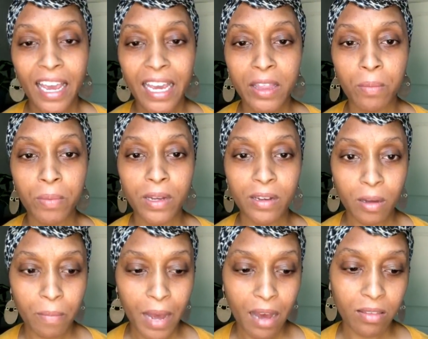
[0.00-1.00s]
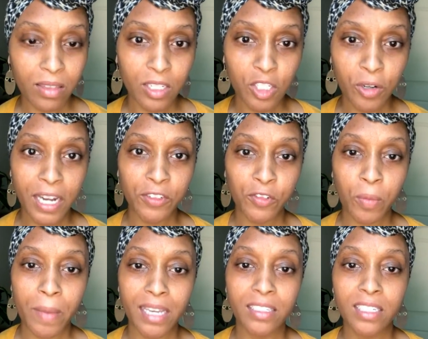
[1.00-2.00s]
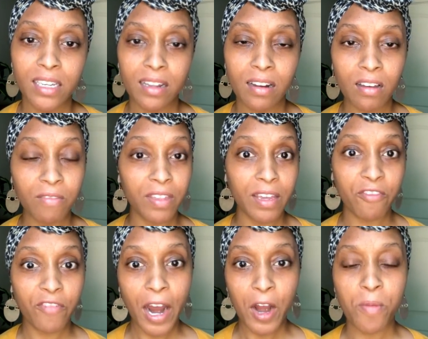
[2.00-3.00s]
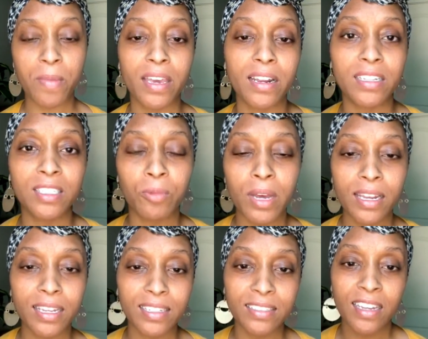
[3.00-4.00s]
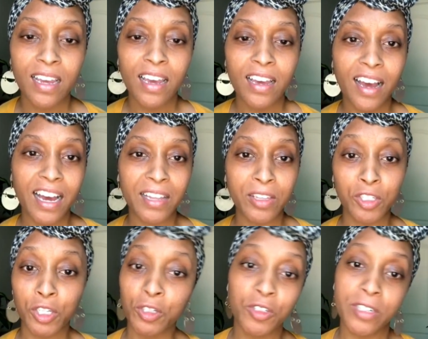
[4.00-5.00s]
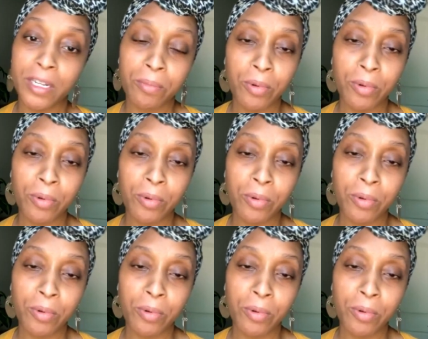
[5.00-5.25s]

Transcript: in the book about the transformation of the environment, as well as the children and